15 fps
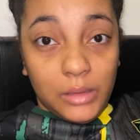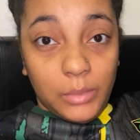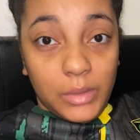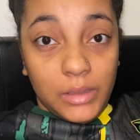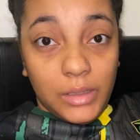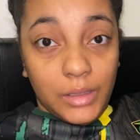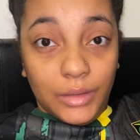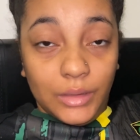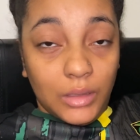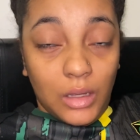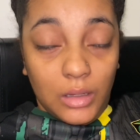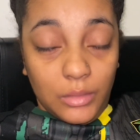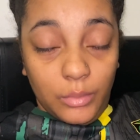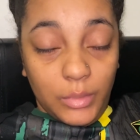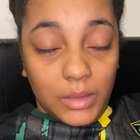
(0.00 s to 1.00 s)
to be seeing
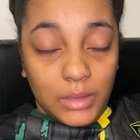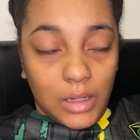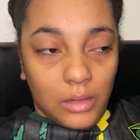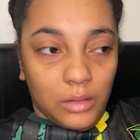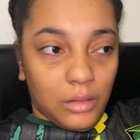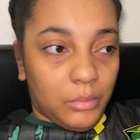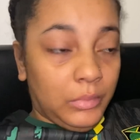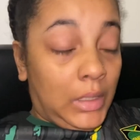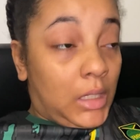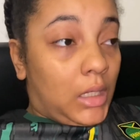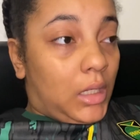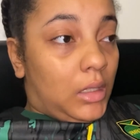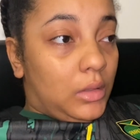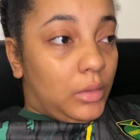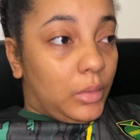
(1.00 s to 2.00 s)
stars when we stand up
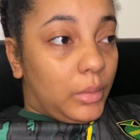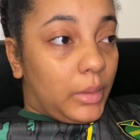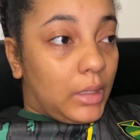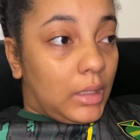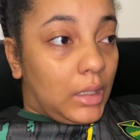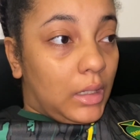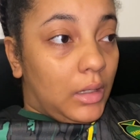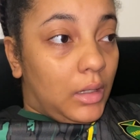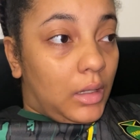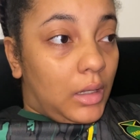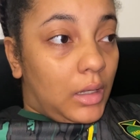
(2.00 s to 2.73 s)
too quickly.